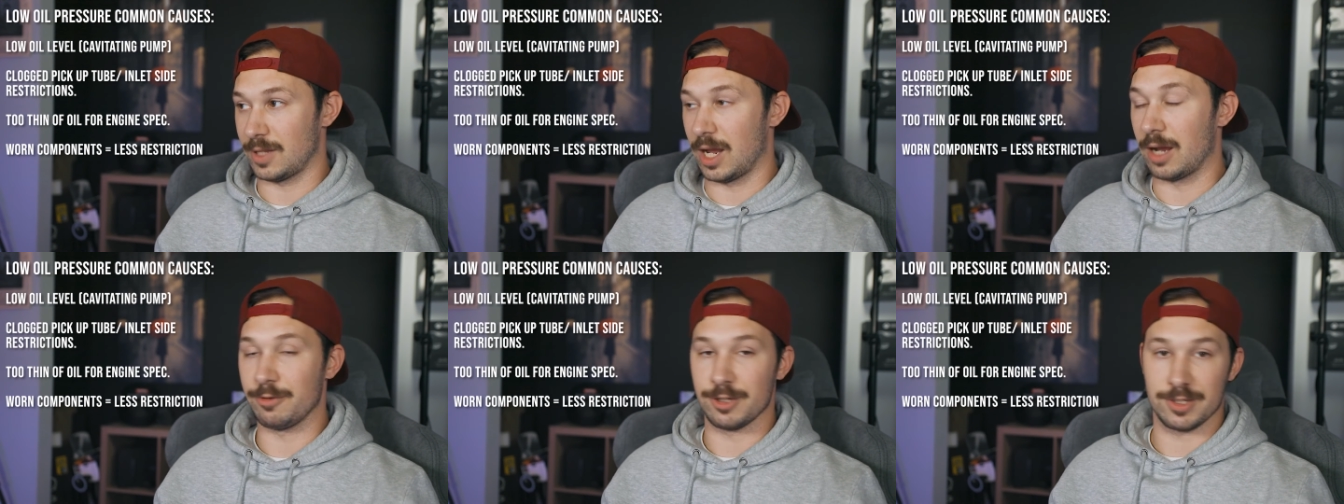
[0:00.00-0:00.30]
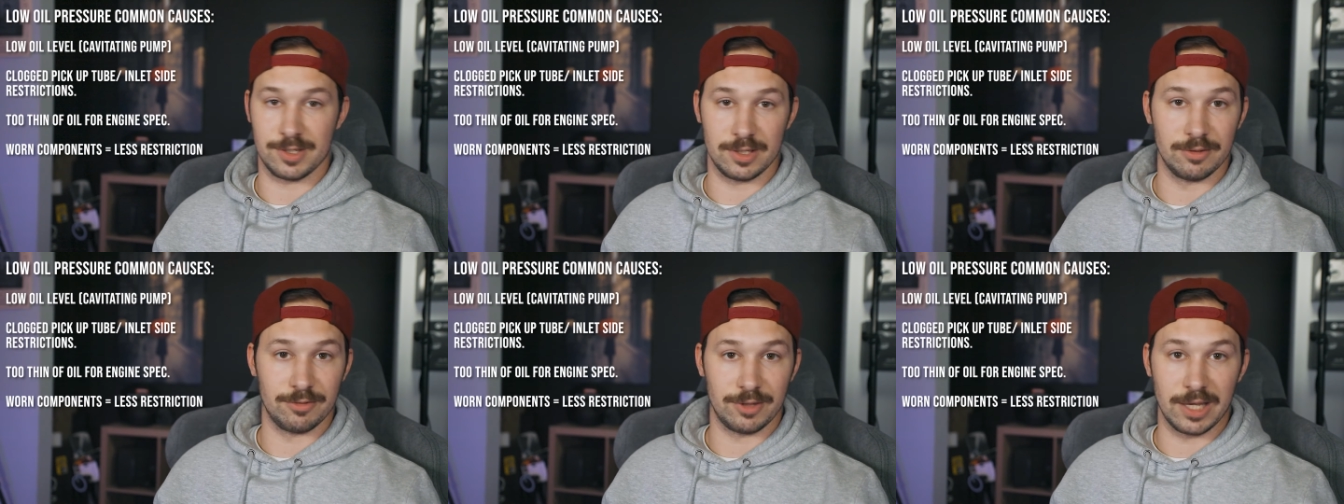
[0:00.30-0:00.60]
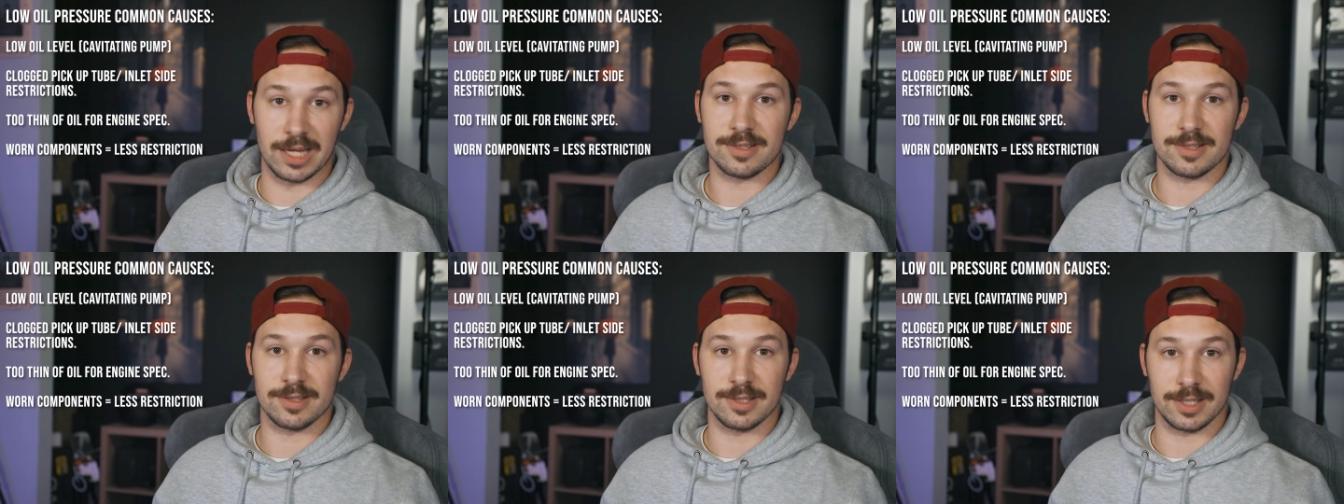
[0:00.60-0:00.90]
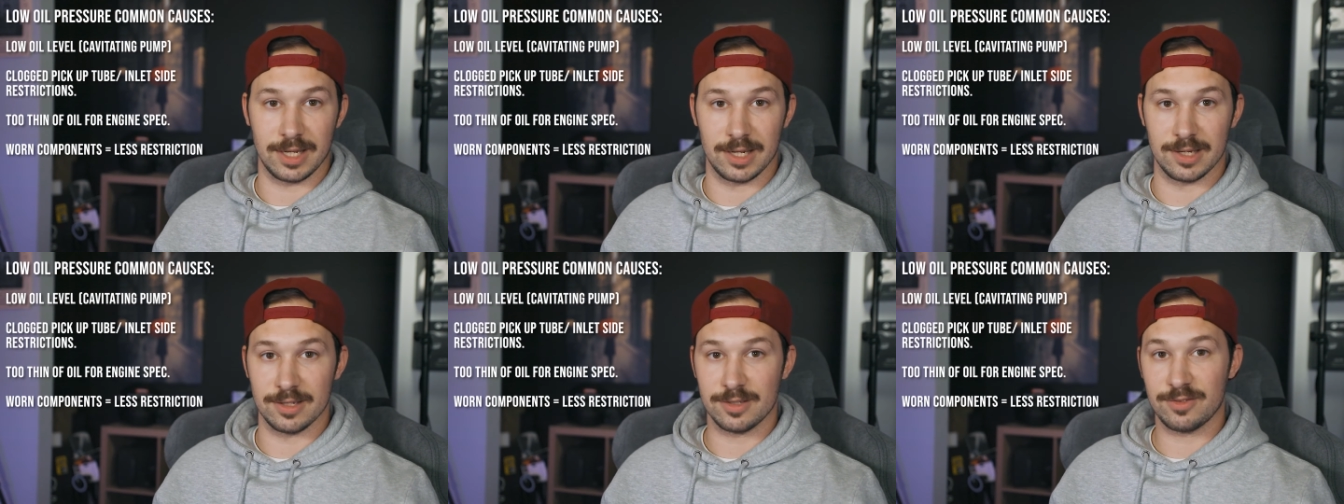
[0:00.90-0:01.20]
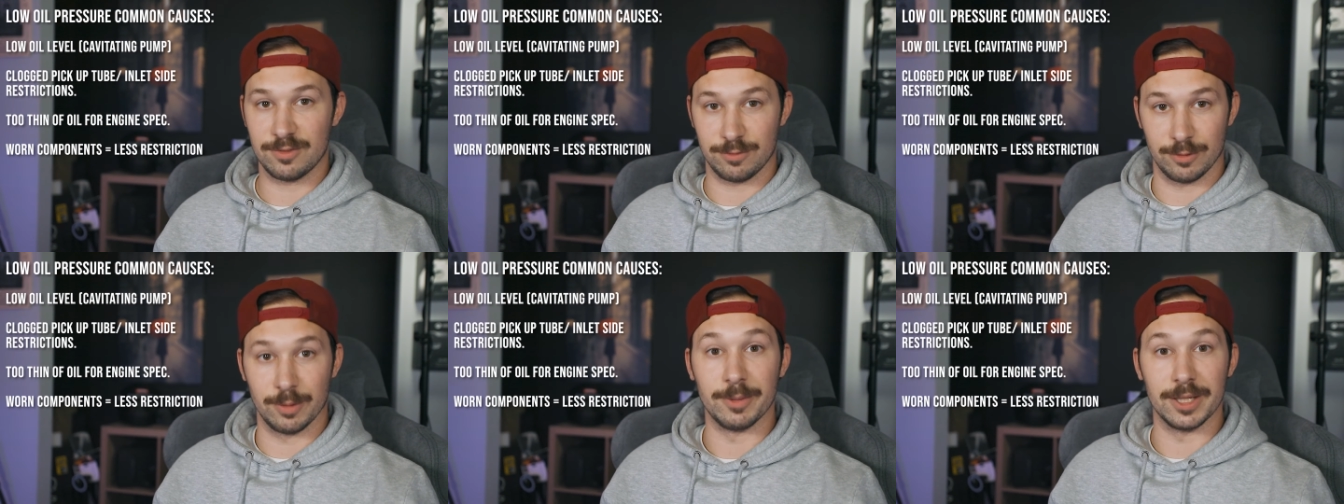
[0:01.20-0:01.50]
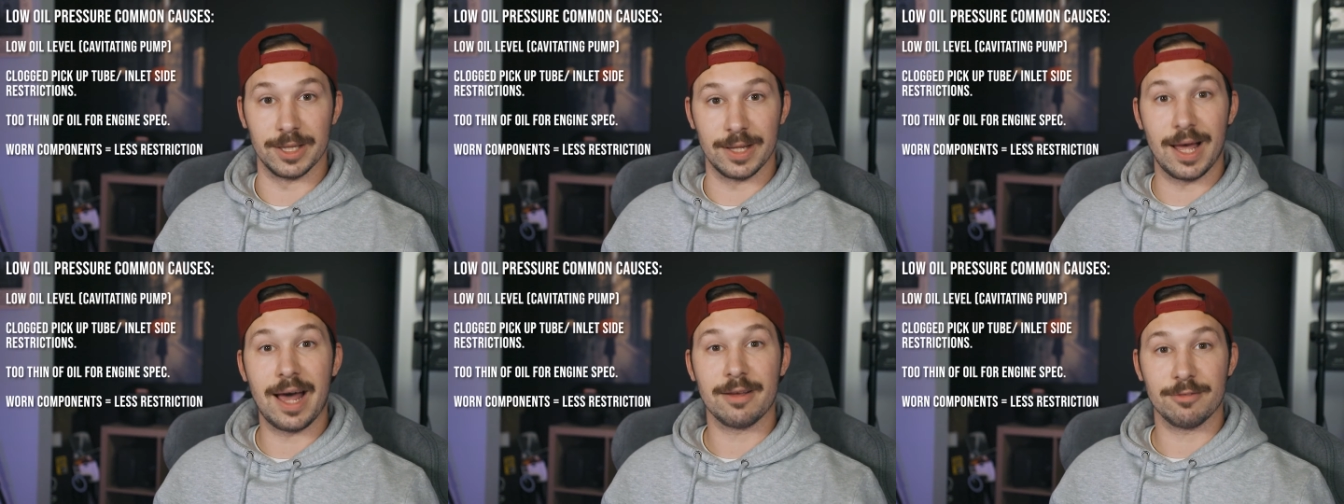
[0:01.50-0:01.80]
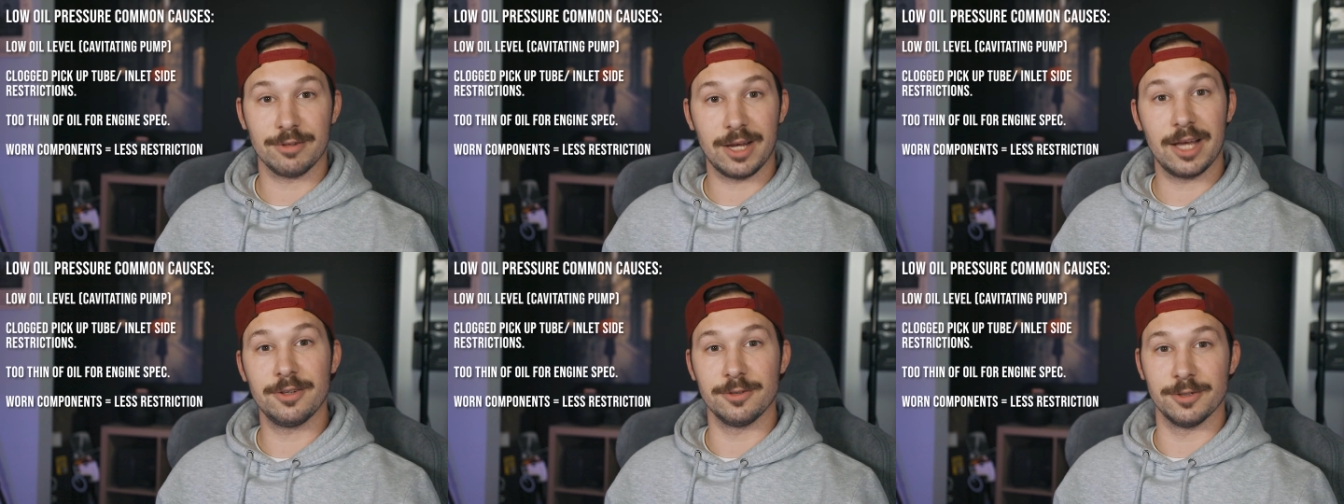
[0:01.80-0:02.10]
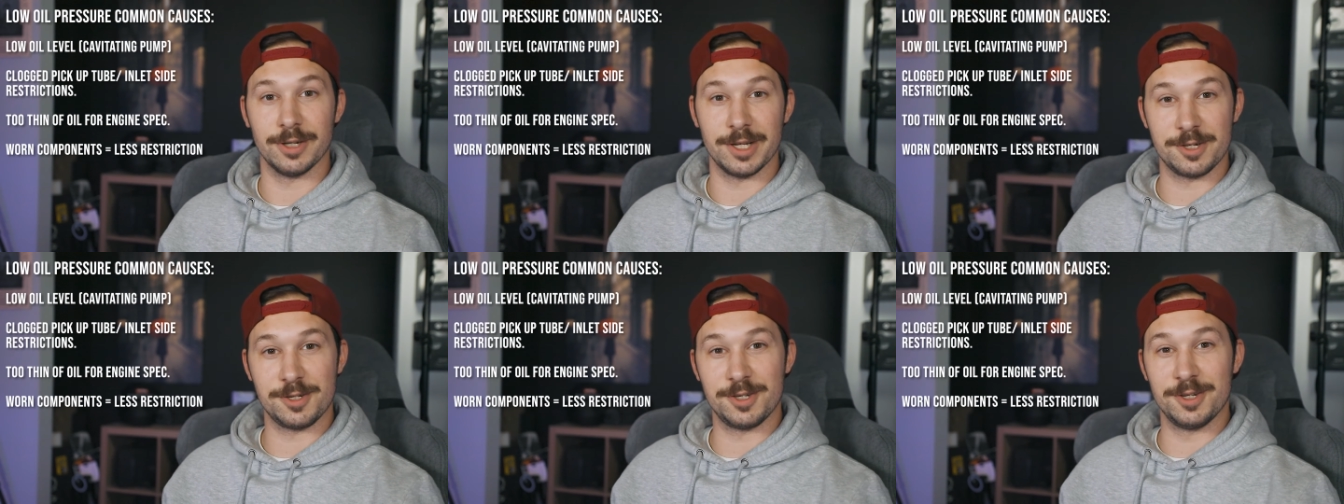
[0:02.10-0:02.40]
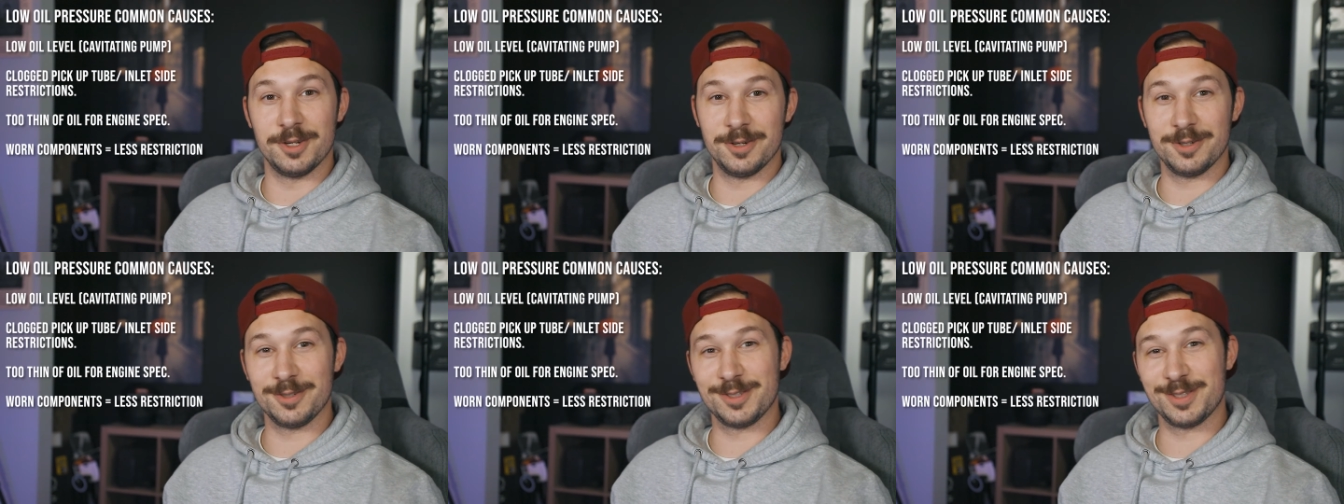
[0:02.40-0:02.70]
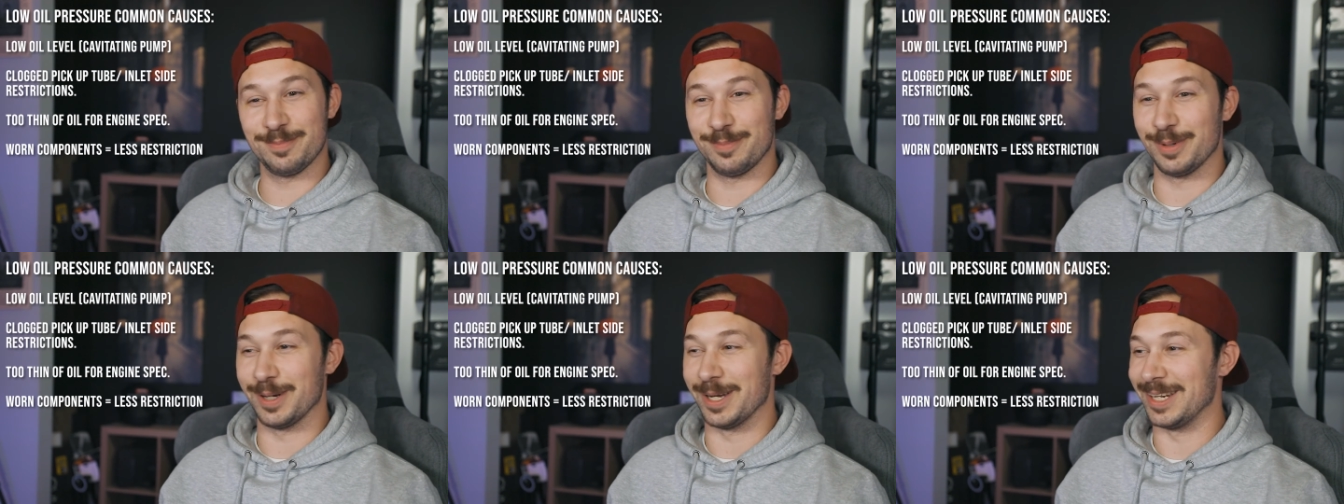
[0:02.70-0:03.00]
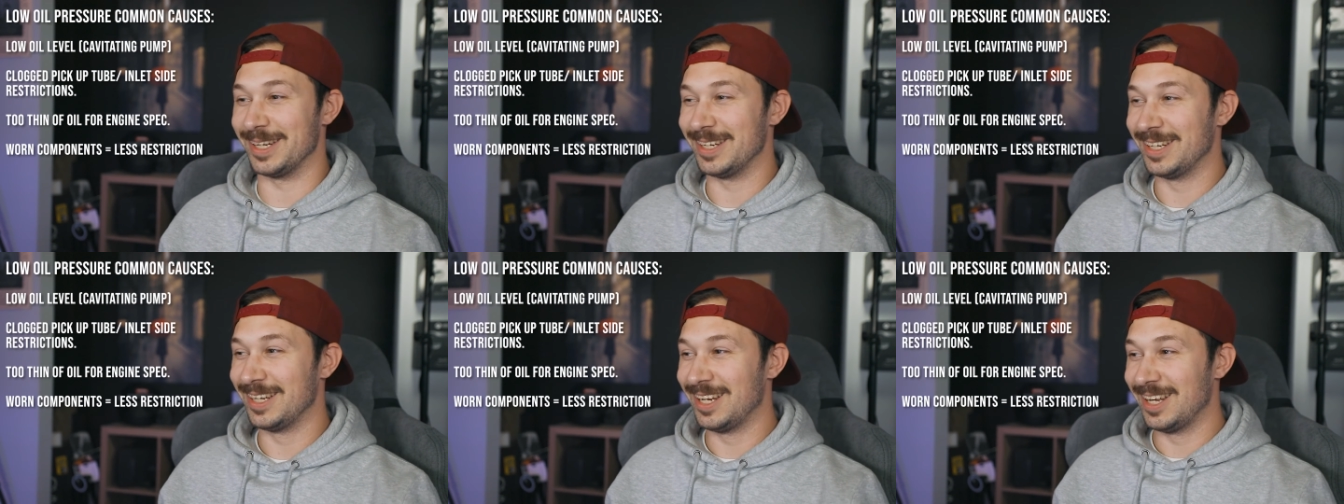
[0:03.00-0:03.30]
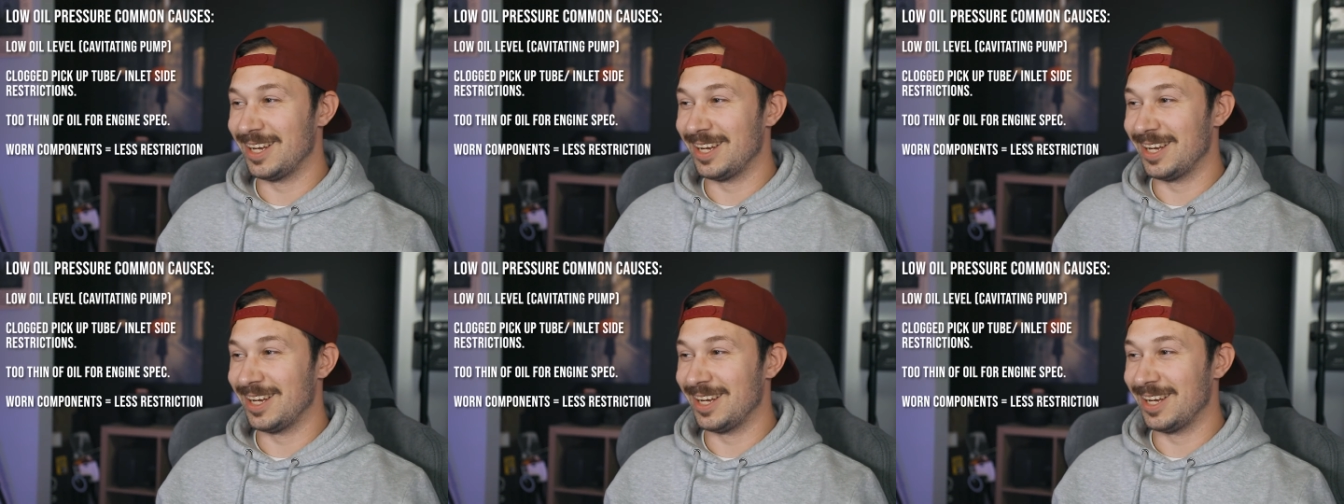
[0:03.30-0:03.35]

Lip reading: Obviously, if that's the case, from a lot of other issues, but